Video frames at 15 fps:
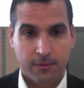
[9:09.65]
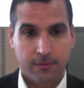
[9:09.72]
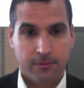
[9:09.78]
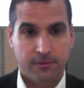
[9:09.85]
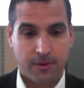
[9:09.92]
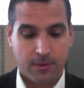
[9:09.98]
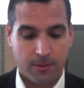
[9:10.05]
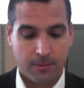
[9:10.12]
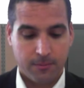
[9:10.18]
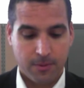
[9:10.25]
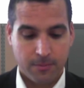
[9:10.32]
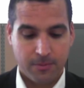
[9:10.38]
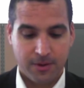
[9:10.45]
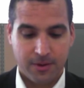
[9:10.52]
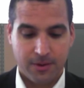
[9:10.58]
So
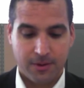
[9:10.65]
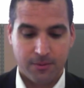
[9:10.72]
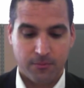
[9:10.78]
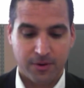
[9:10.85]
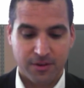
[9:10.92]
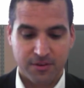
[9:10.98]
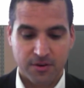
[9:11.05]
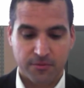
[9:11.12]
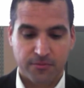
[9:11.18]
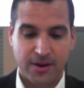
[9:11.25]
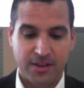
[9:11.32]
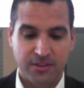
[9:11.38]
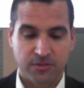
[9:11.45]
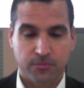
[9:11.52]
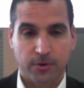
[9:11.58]
maybe one of your
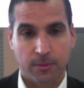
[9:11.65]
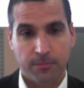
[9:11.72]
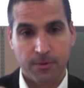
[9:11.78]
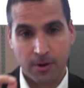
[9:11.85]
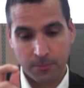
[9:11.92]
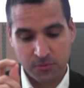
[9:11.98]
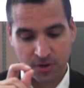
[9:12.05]
friends wrote a poem.